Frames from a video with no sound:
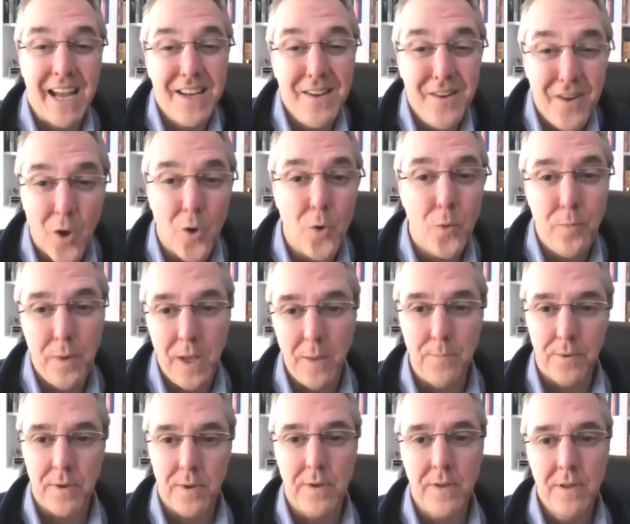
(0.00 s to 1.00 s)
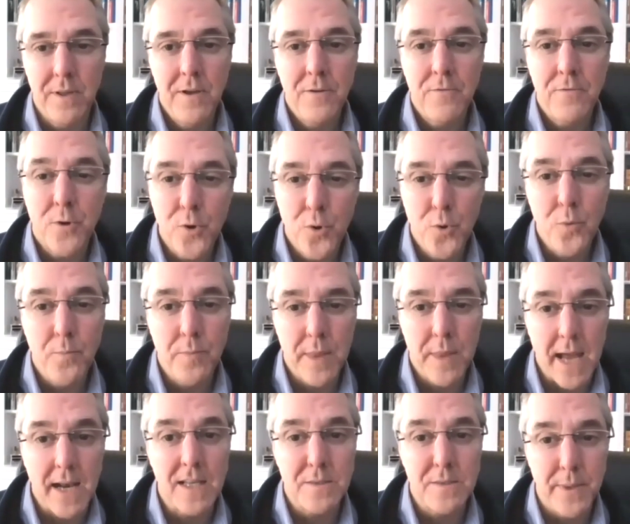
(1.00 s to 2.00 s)
I know people for whom
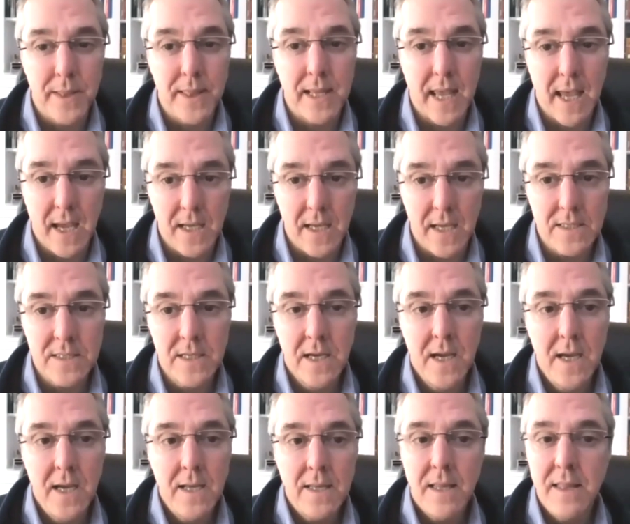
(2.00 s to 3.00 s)
that has been the case.